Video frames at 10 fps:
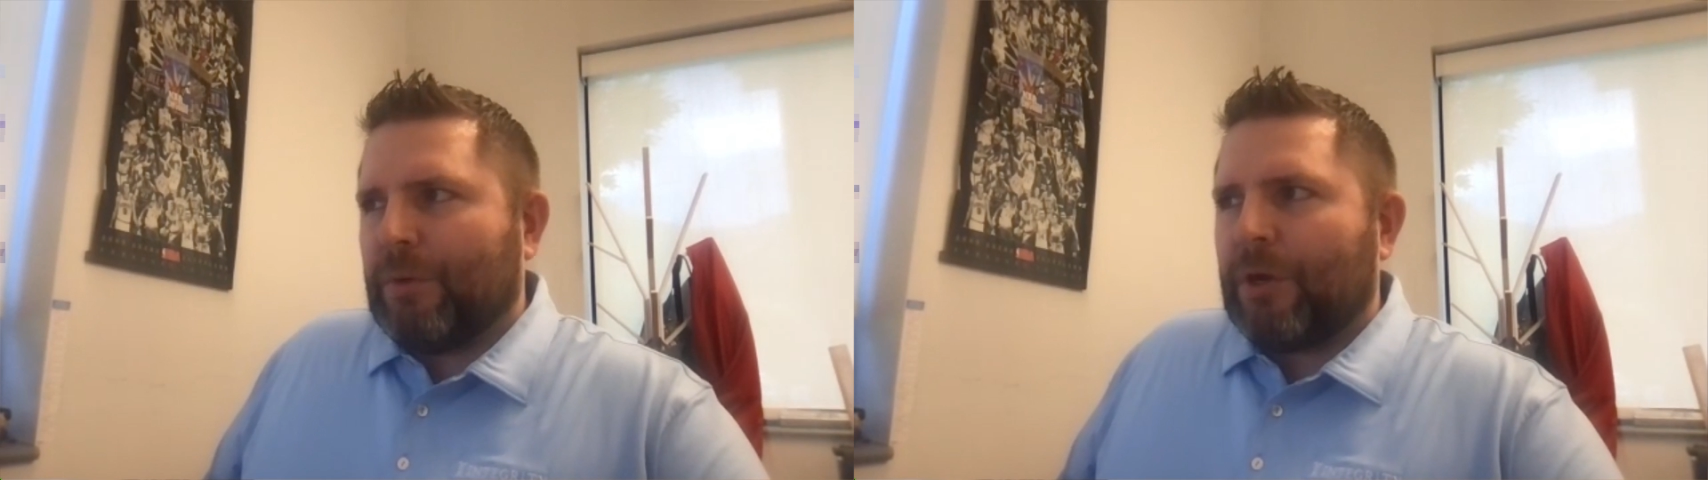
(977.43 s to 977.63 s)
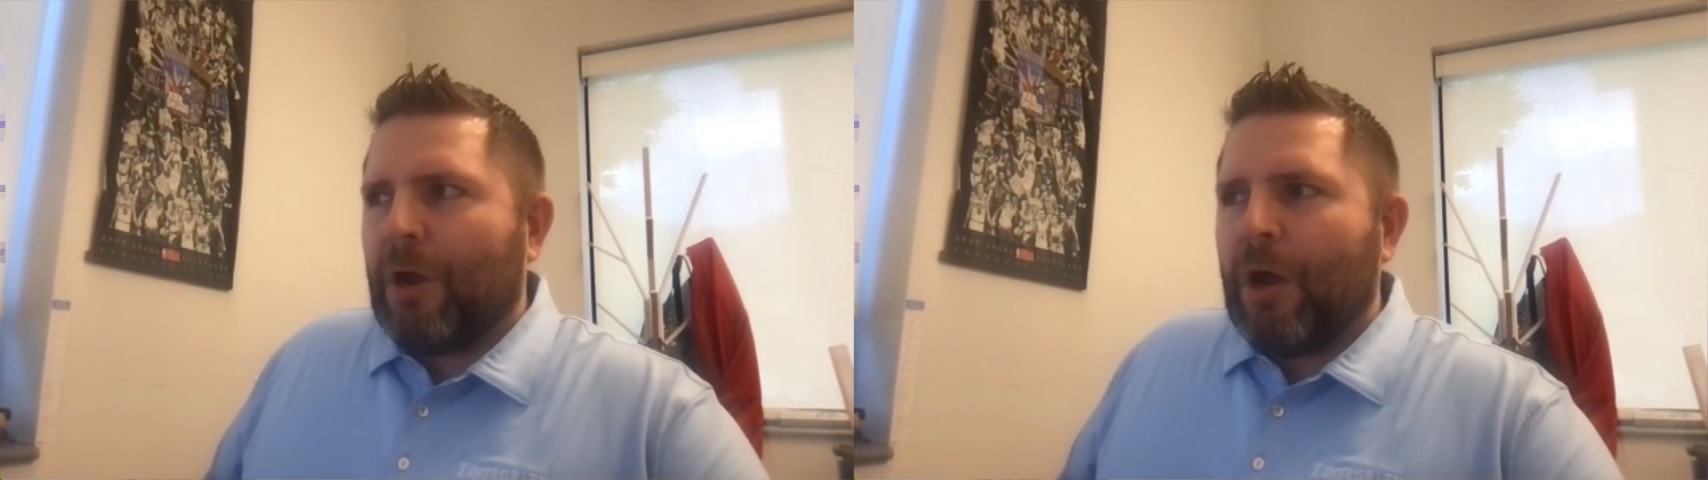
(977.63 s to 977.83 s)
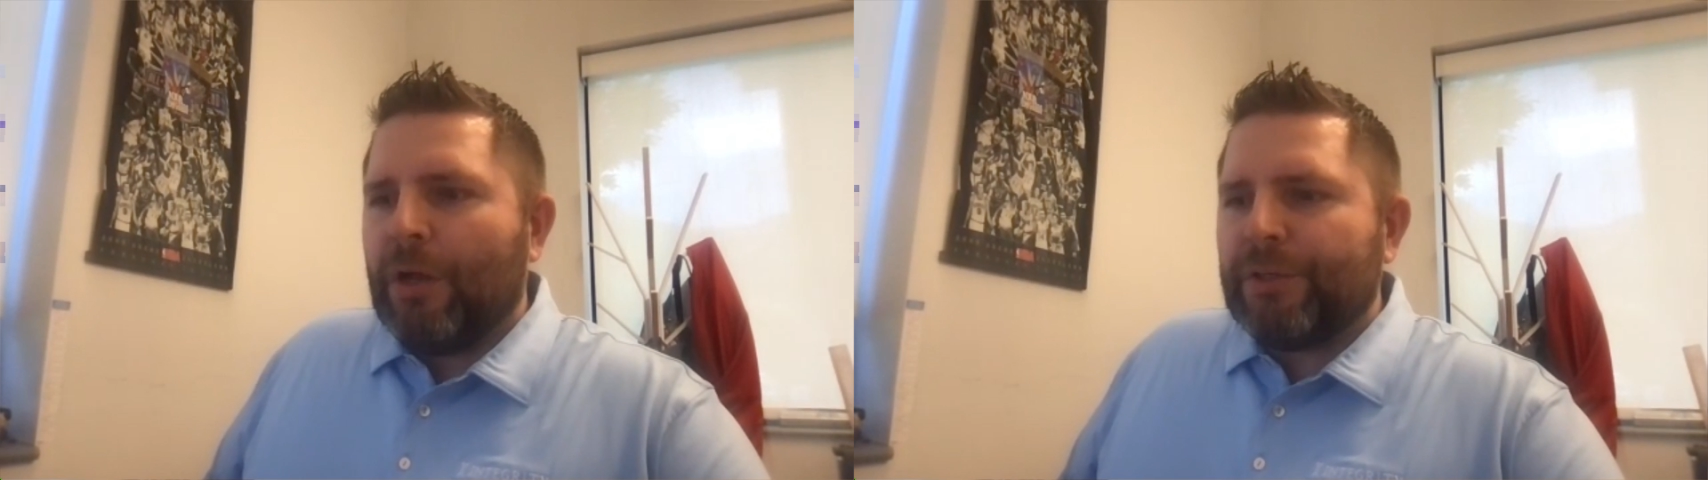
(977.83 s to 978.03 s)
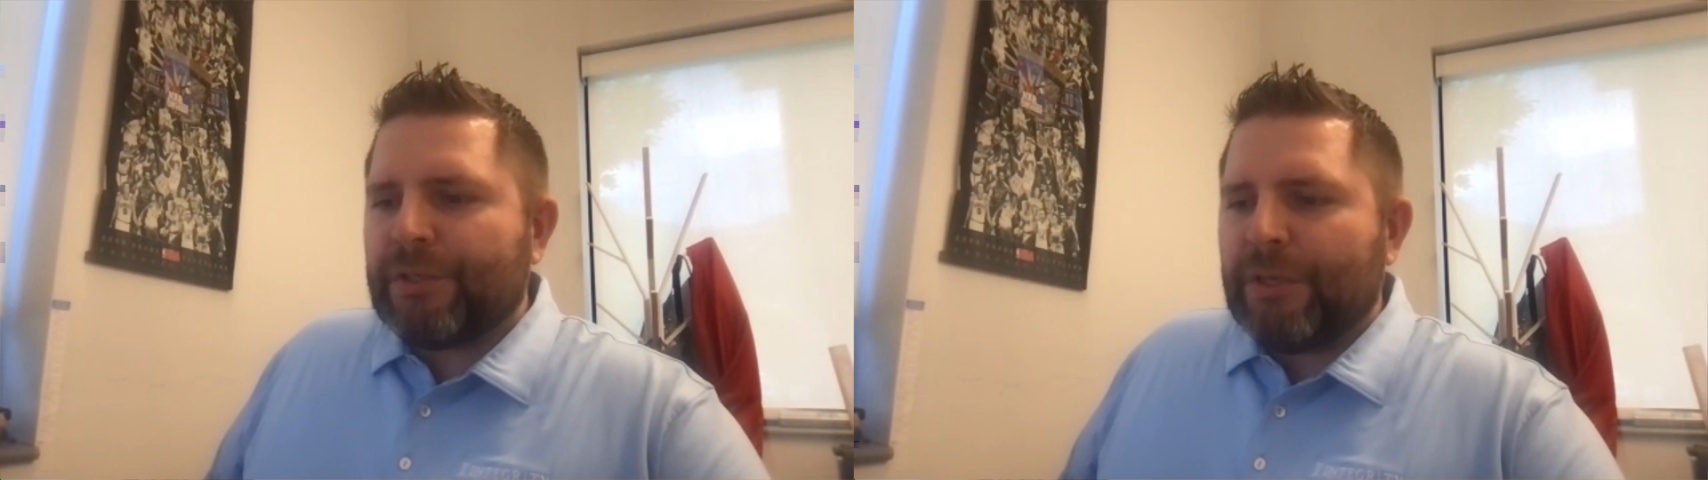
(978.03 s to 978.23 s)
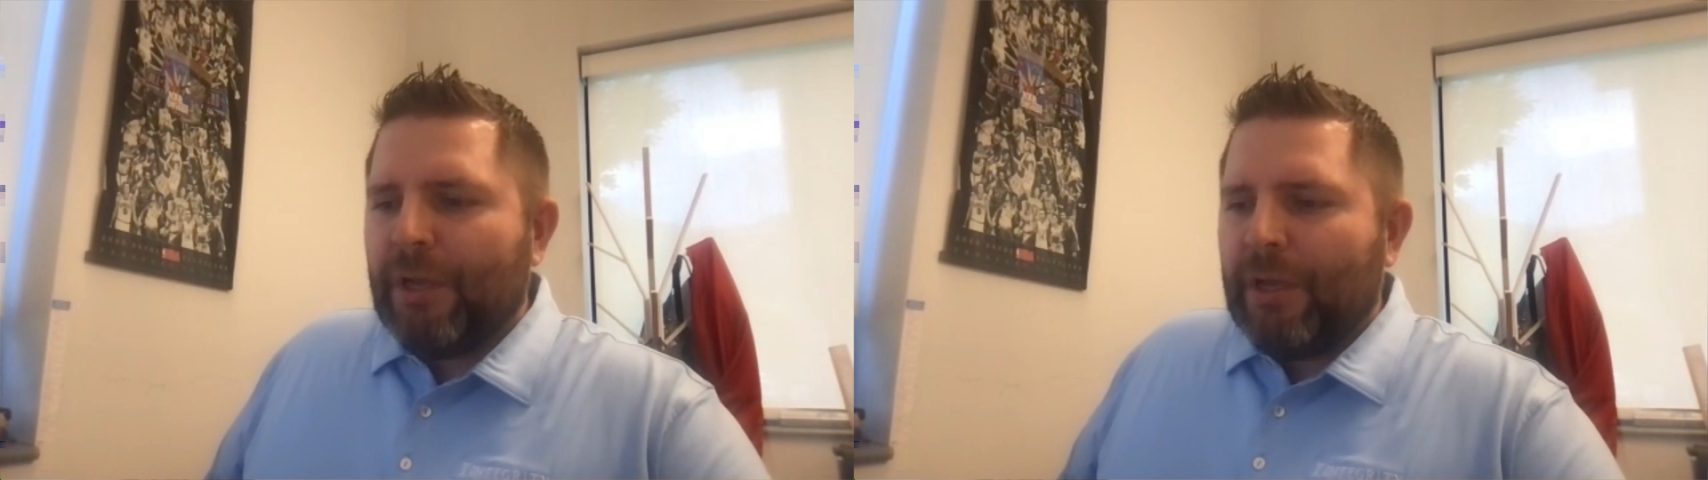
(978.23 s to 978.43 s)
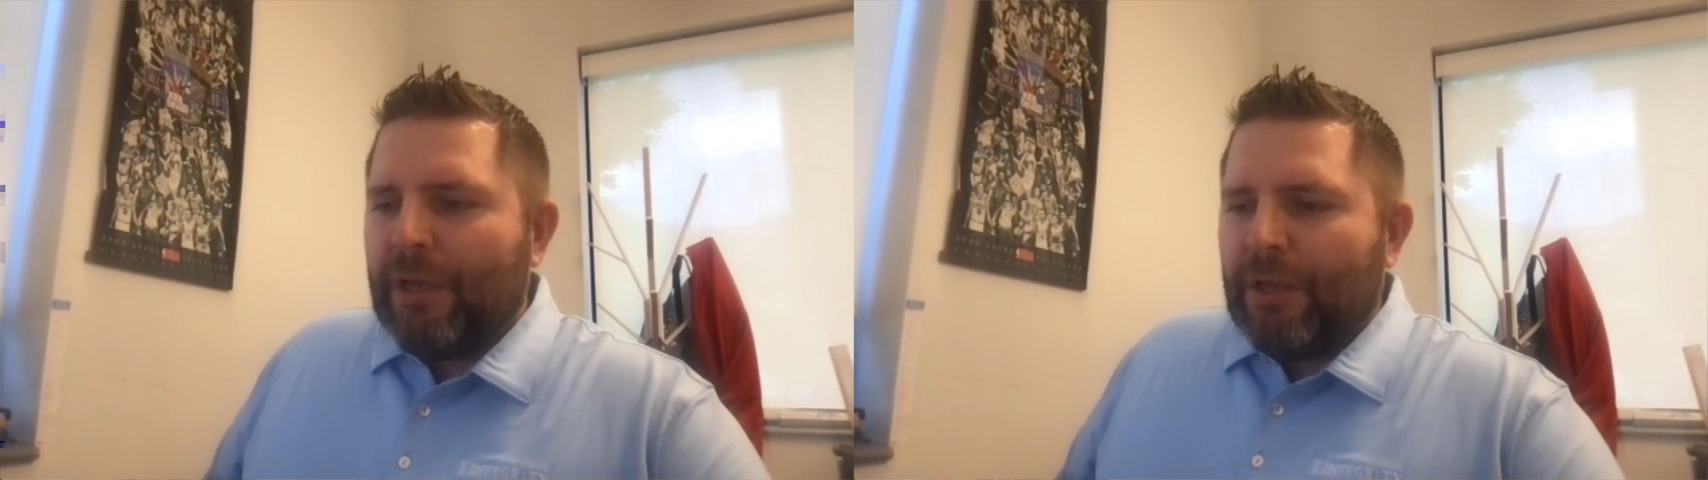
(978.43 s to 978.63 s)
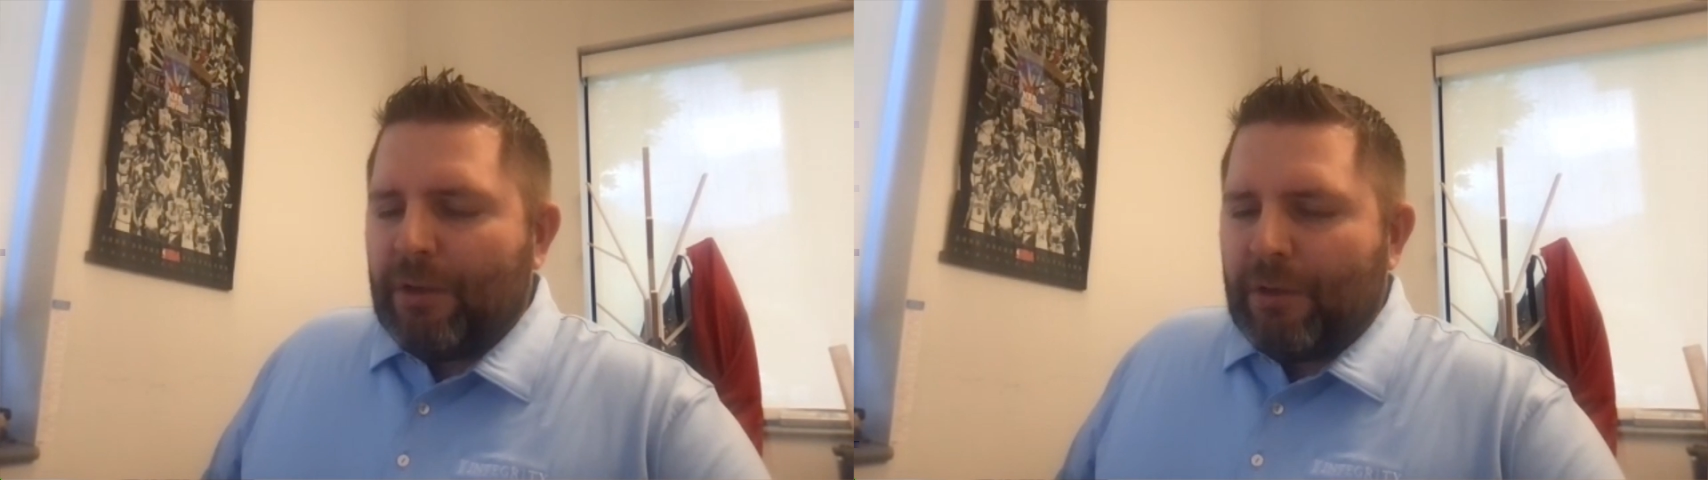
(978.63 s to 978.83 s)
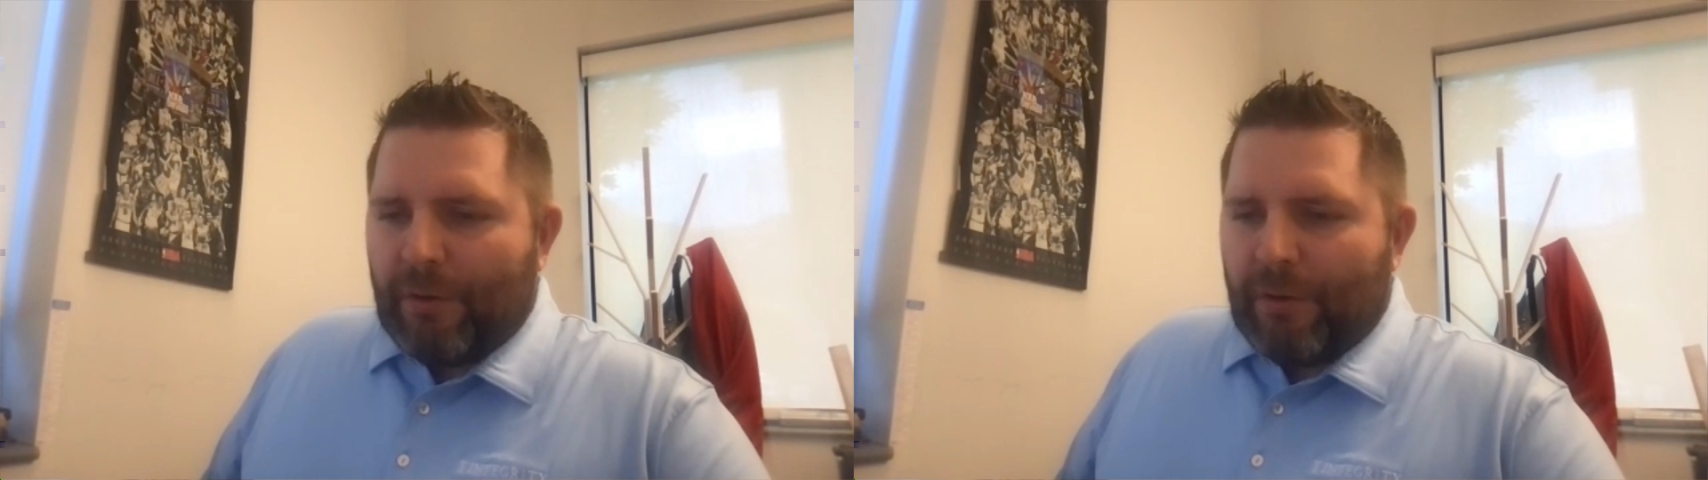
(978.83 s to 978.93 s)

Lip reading: Calls, your